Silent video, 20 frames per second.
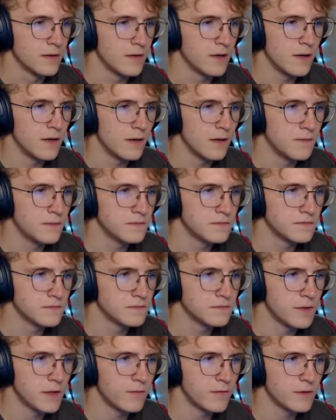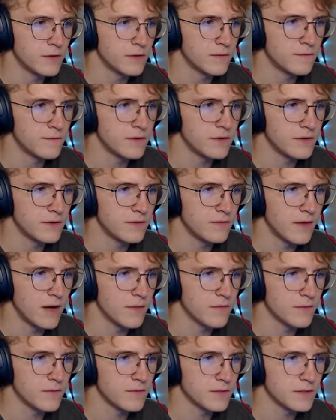Um, but I wonder if the
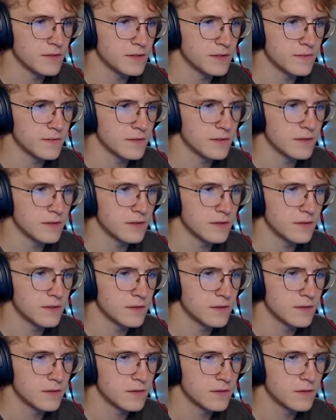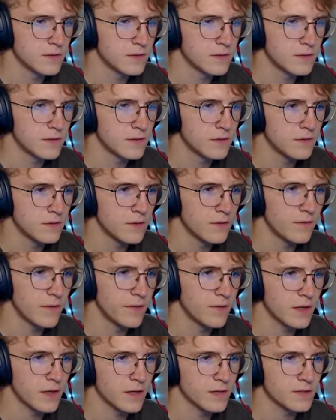map opener is up here. Or maybe
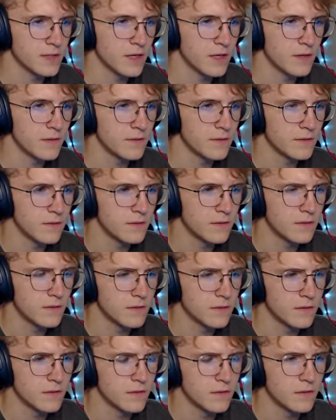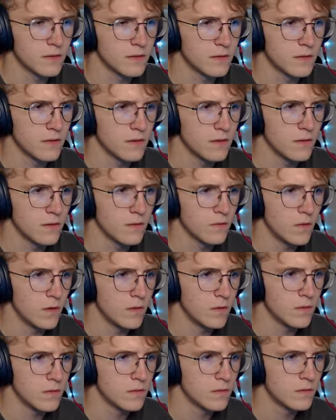like on top.
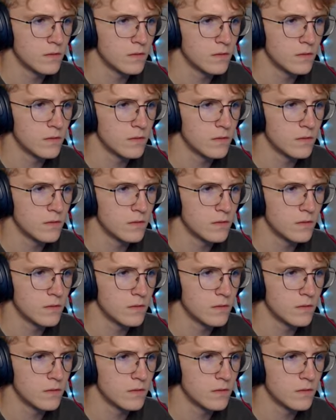Whoa.